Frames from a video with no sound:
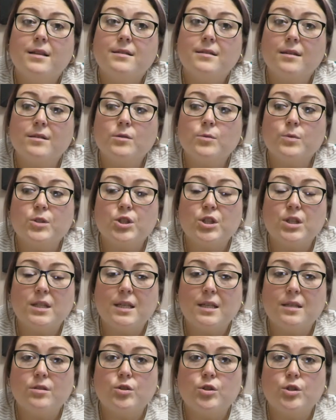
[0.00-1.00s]
does what she
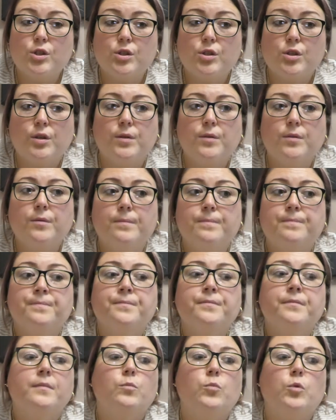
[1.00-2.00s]
needs to do.
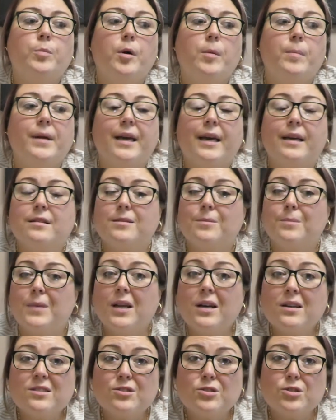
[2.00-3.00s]
We'll probably get some
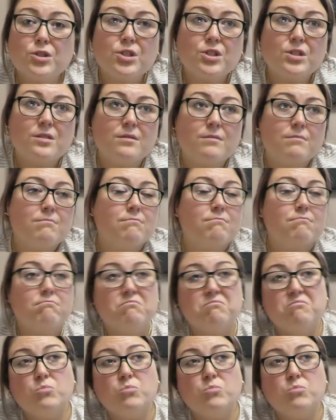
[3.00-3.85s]
lunch and